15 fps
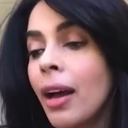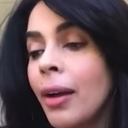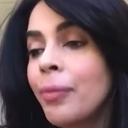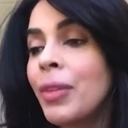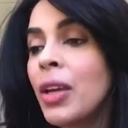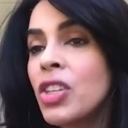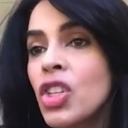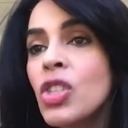
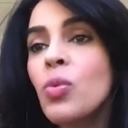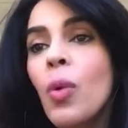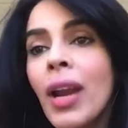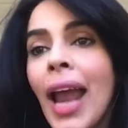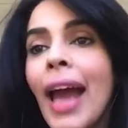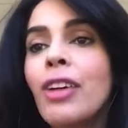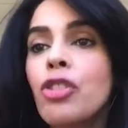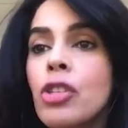they just want
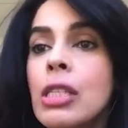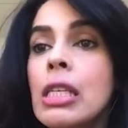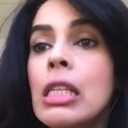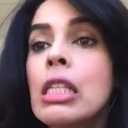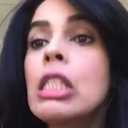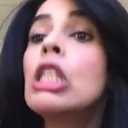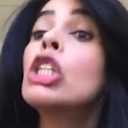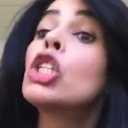
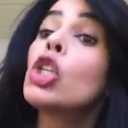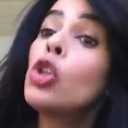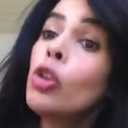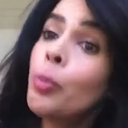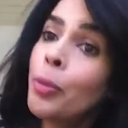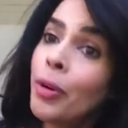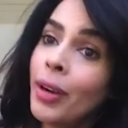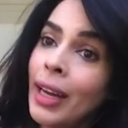actresses to look
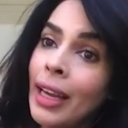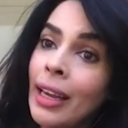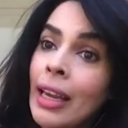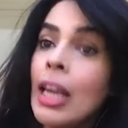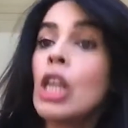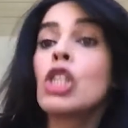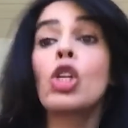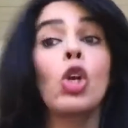pretty,
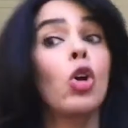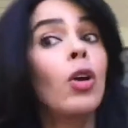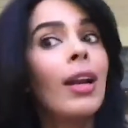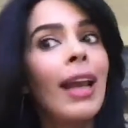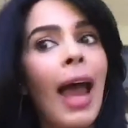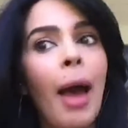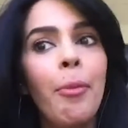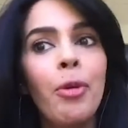to look
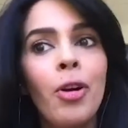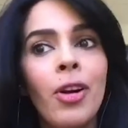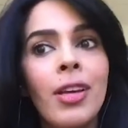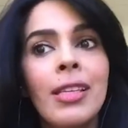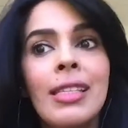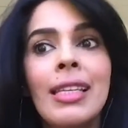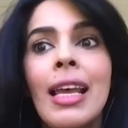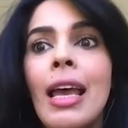glamorous,
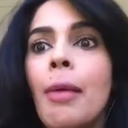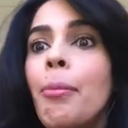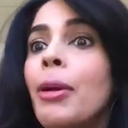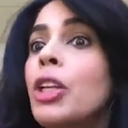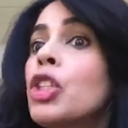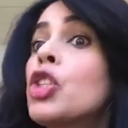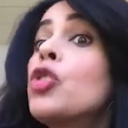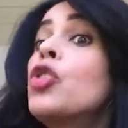
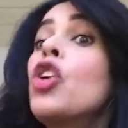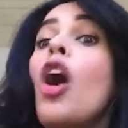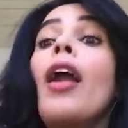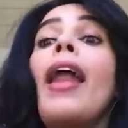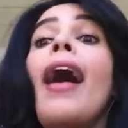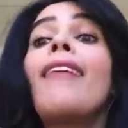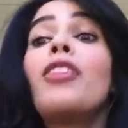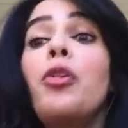but do not
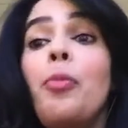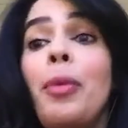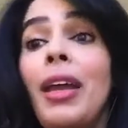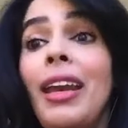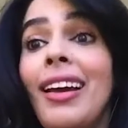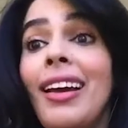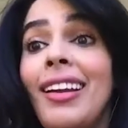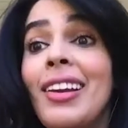have an
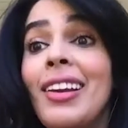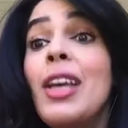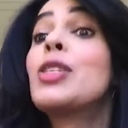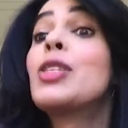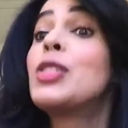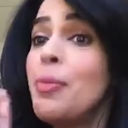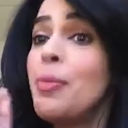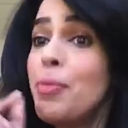opinion.
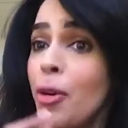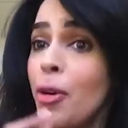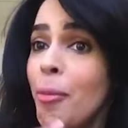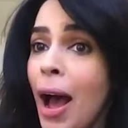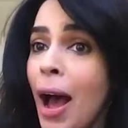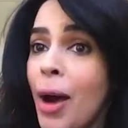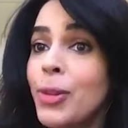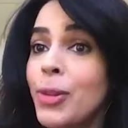Zip your
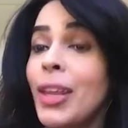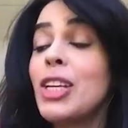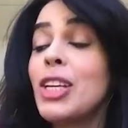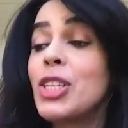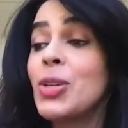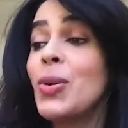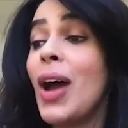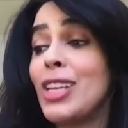mouth and
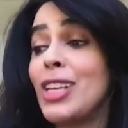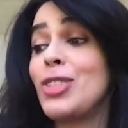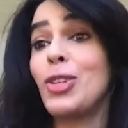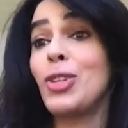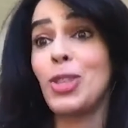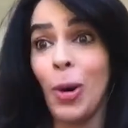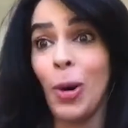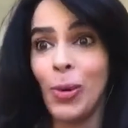do as you're
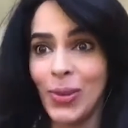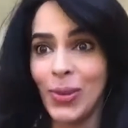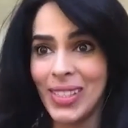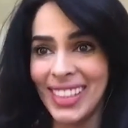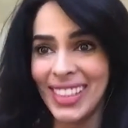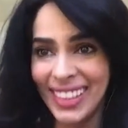told.